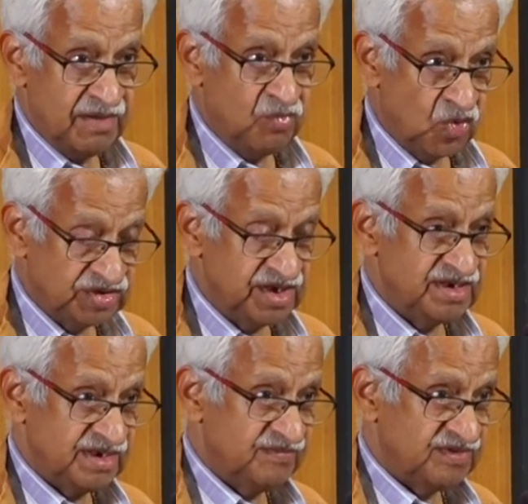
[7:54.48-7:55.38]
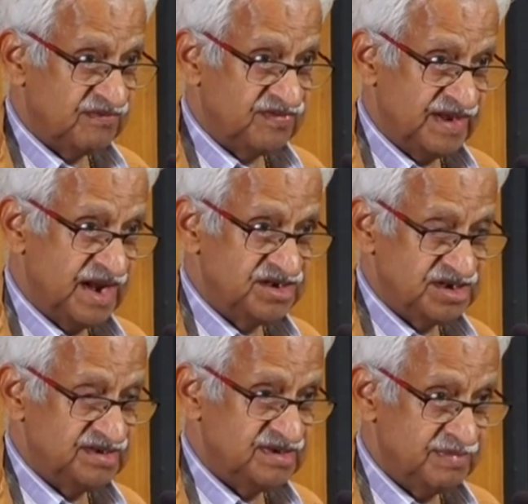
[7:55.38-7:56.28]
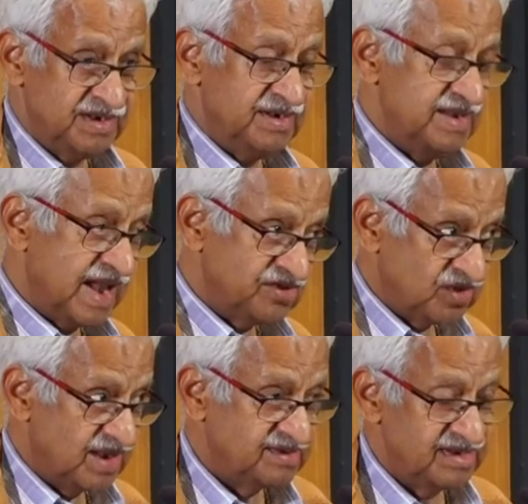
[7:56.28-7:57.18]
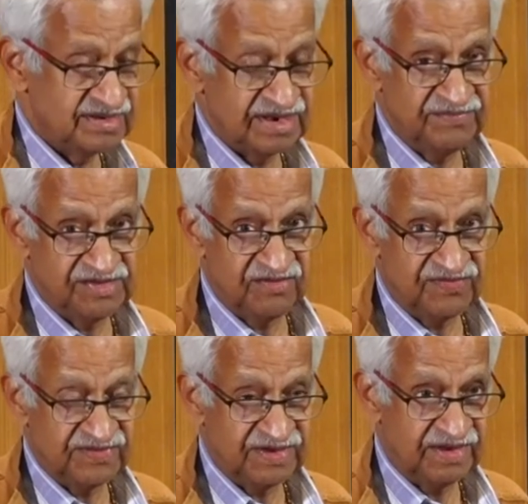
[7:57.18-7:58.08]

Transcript: both in terms of financial stability as well as in terms of